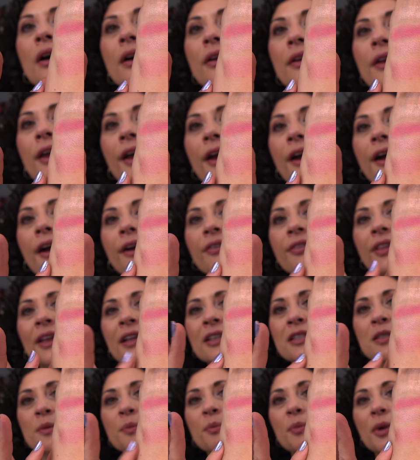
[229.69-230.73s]
Yeah,
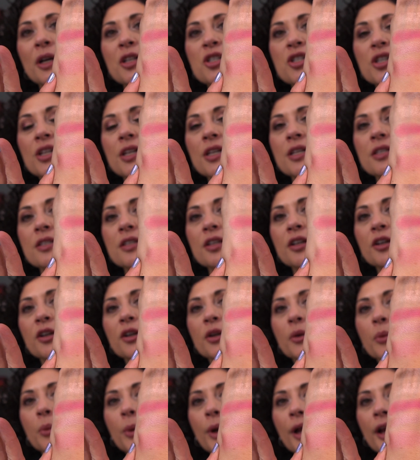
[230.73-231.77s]
that's much easier
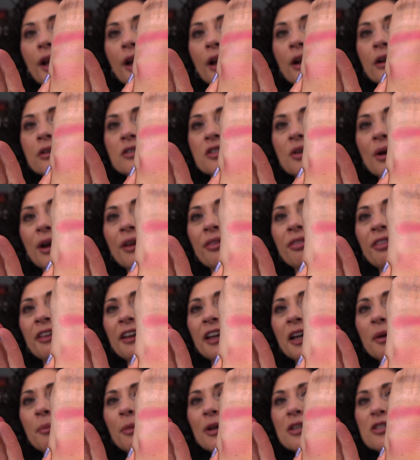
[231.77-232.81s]
to wear. So I think
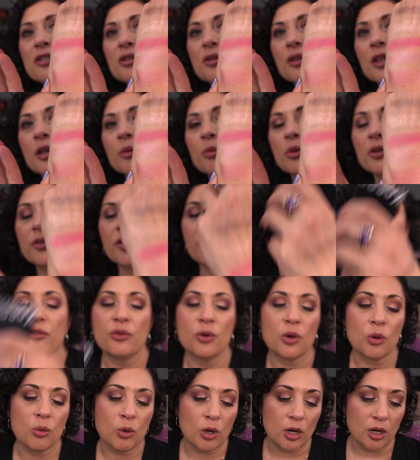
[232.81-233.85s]
I may do that moving
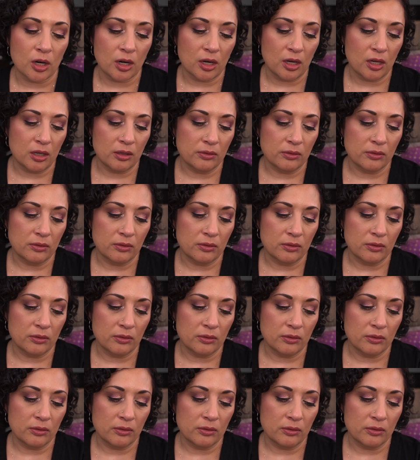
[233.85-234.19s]
forward,